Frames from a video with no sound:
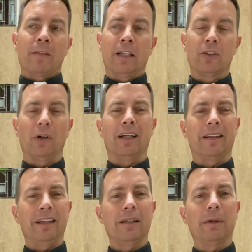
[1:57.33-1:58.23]
And so I
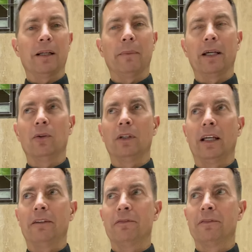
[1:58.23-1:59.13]
think about it in my own
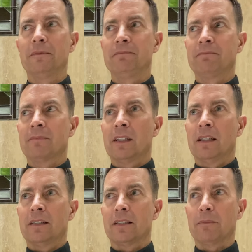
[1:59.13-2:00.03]
life,
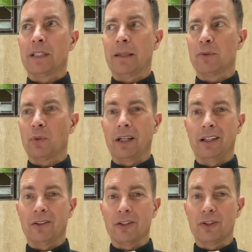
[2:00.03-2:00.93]
sometimes when I
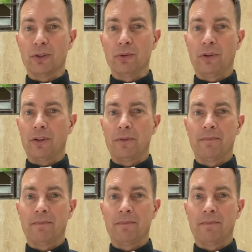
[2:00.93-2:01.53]
hear the truth,